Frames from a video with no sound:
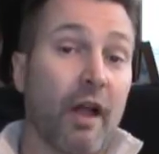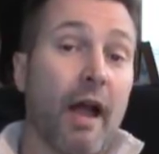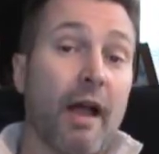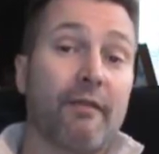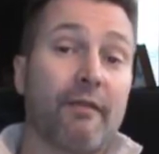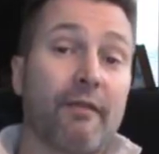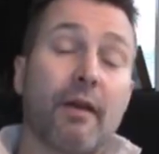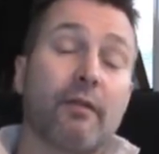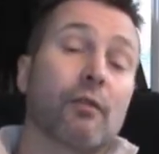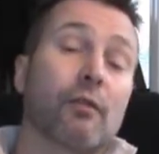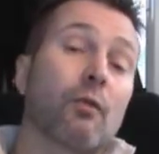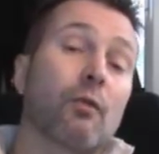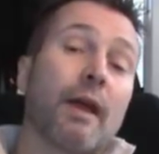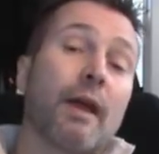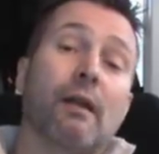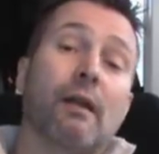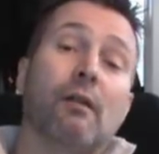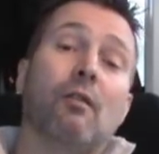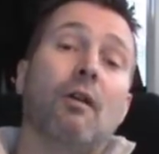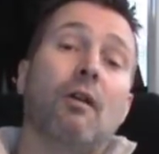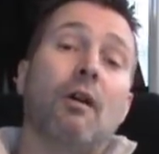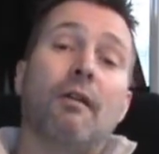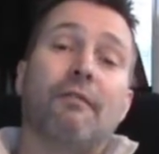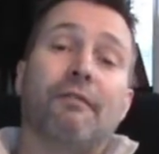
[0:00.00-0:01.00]
Now, I've never
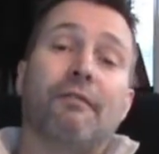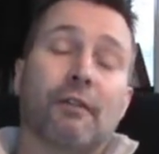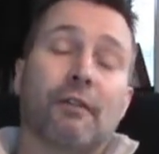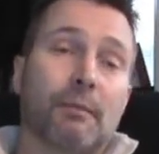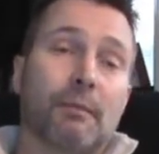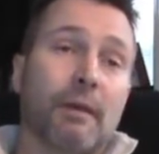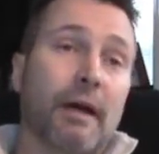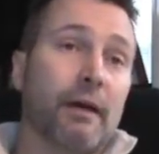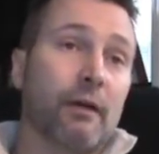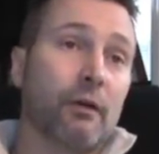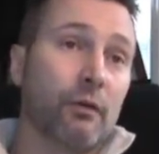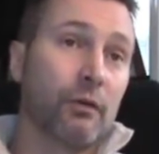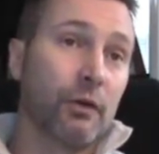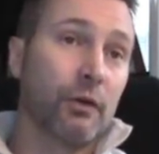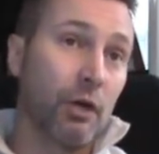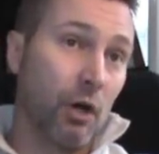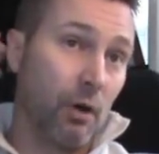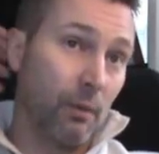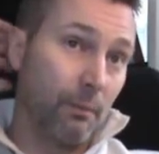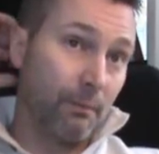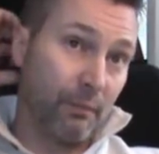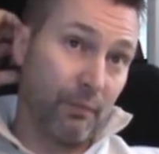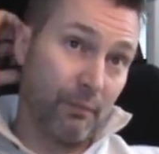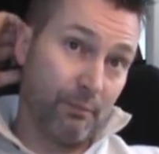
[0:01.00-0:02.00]
ran a law firm. I don't
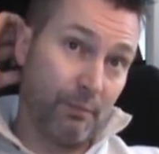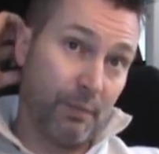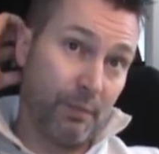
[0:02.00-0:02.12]
know.